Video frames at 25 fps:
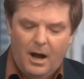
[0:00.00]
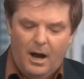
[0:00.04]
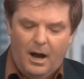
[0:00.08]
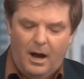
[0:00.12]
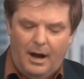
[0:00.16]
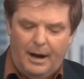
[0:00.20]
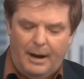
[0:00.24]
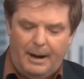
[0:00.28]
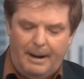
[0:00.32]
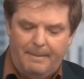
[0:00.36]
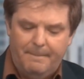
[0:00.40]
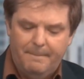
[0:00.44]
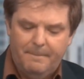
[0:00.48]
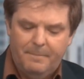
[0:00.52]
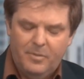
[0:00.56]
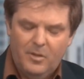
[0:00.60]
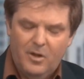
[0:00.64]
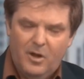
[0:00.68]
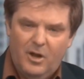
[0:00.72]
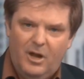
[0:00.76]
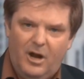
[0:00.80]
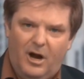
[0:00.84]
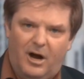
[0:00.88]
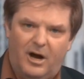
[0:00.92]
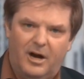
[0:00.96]
On
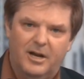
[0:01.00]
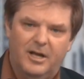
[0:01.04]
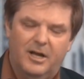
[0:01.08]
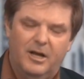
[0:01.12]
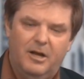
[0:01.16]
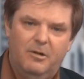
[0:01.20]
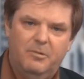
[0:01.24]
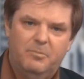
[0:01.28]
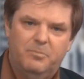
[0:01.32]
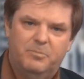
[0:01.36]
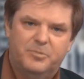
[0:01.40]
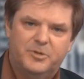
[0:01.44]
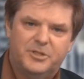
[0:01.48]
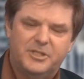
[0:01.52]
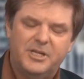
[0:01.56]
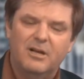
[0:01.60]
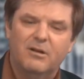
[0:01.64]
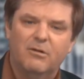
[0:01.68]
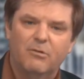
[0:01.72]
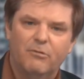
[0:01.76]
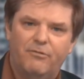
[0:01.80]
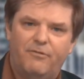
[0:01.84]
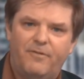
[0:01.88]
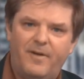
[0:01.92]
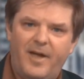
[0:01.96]
a
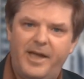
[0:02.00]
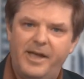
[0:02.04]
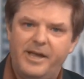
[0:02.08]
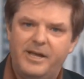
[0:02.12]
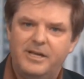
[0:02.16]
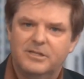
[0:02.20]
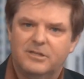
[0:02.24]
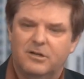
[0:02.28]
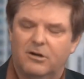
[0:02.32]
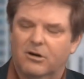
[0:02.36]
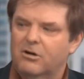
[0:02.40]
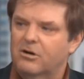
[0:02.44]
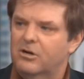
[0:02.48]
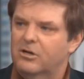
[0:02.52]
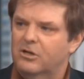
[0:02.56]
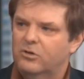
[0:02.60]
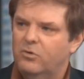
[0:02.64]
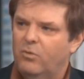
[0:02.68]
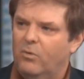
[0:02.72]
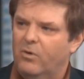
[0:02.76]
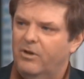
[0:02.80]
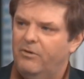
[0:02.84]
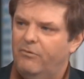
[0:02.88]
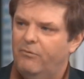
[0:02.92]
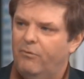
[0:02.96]
single phase
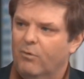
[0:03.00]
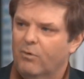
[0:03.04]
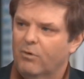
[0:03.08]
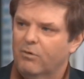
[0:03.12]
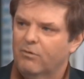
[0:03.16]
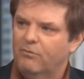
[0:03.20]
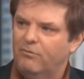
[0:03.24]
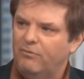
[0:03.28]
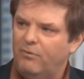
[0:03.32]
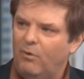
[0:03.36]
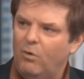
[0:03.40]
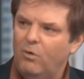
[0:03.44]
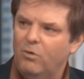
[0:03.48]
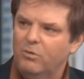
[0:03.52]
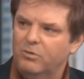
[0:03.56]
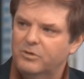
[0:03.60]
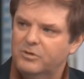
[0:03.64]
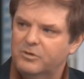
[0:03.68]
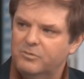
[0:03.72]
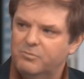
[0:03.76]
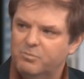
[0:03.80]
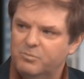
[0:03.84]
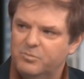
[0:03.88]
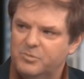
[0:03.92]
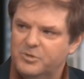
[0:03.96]
124 volt
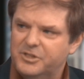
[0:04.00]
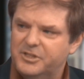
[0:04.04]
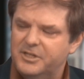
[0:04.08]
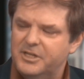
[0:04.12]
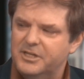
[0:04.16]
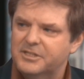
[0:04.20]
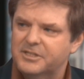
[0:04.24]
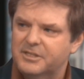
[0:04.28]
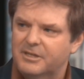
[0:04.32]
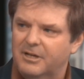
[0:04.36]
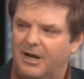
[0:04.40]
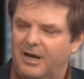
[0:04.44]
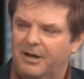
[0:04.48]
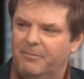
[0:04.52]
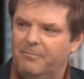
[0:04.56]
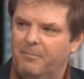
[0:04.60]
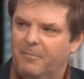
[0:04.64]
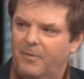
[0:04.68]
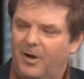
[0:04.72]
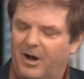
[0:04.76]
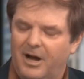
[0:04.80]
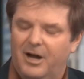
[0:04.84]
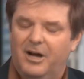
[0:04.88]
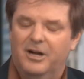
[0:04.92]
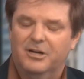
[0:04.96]

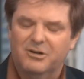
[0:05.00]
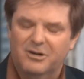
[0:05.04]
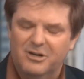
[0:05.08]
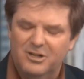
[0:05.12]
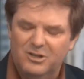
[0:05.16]
system, on